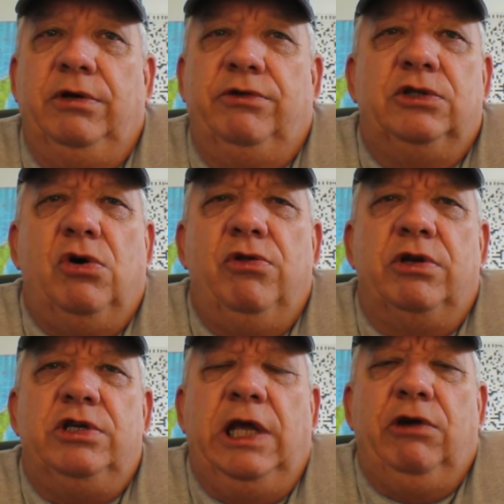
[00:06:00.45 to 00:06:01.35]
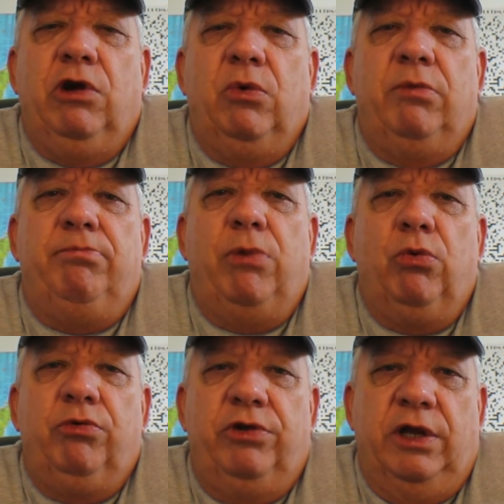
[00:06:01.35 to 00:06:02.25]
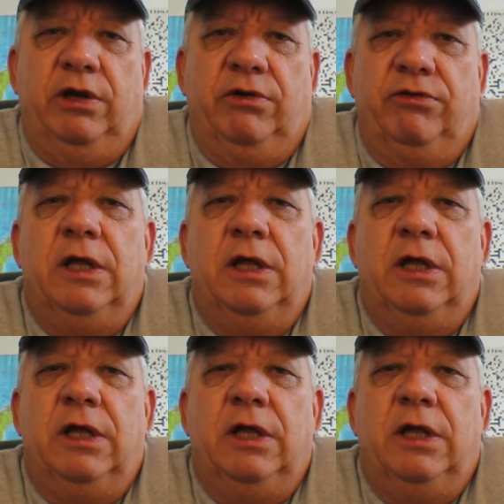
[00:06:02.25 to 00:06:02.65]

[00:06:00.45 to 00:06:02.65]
it's all the tinkering with boat things